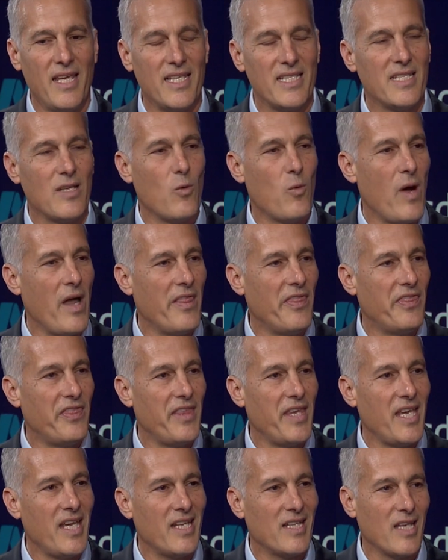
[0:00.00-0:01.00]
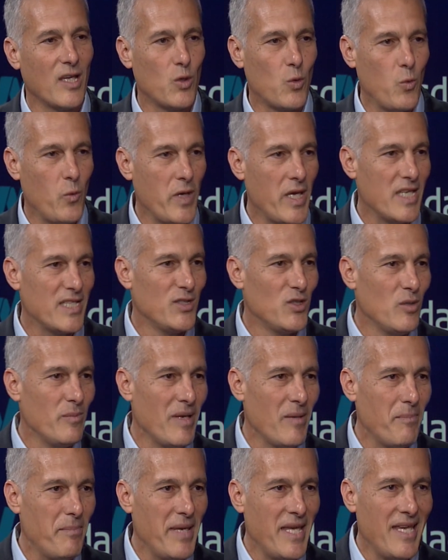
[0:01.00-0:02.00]
is the one thing that we as
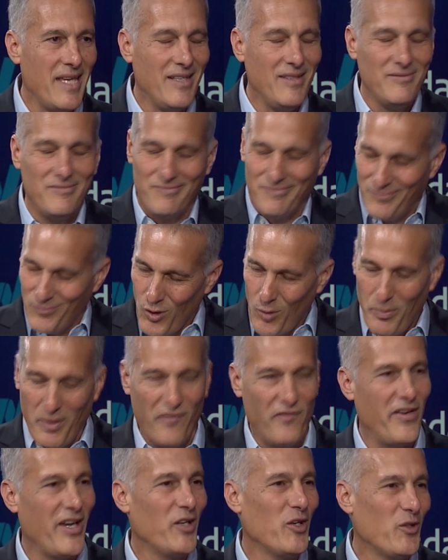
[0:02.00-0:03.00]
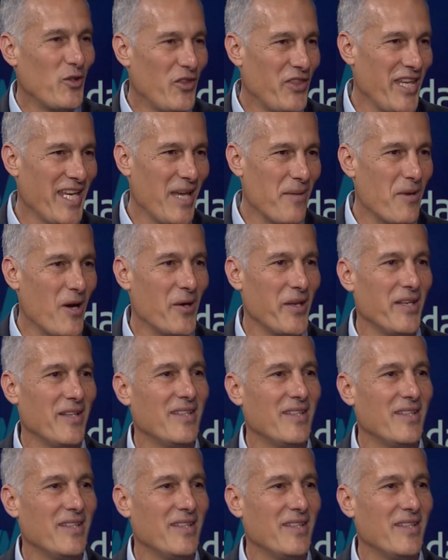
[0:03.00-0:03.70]
human beings, we prefer not to think about it.